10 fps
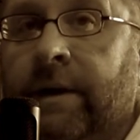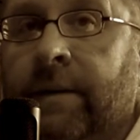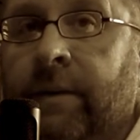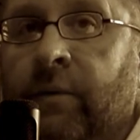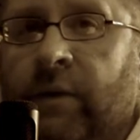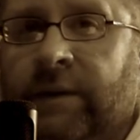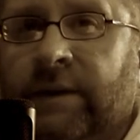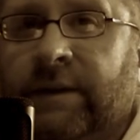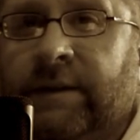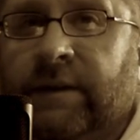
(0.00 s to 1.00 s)
It
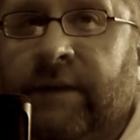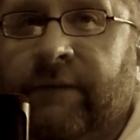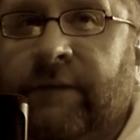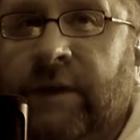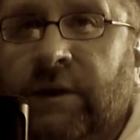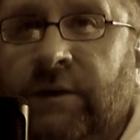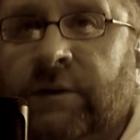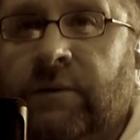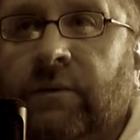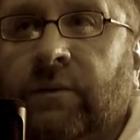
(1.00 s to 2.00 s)
wasn't until I
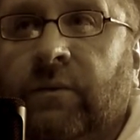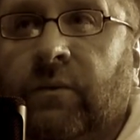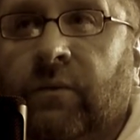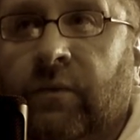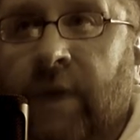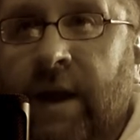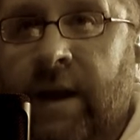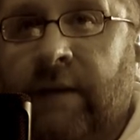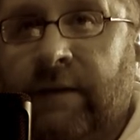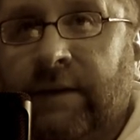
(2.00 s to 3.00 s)
finished
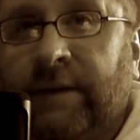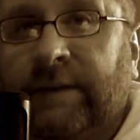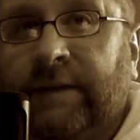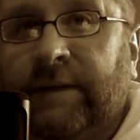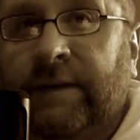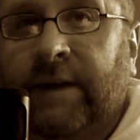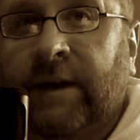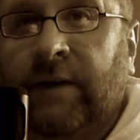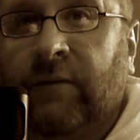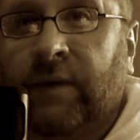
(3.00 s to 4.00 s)
writing this that
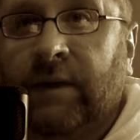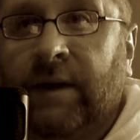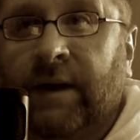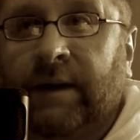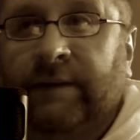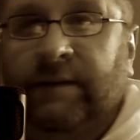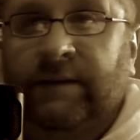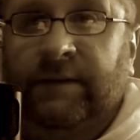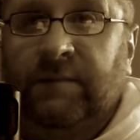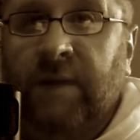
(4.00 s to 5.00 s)
I realized
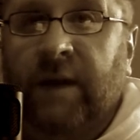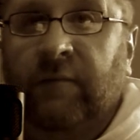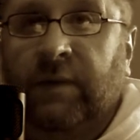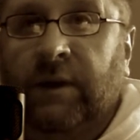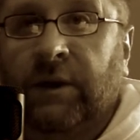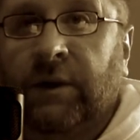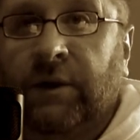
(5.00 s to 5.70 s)
that this might have been a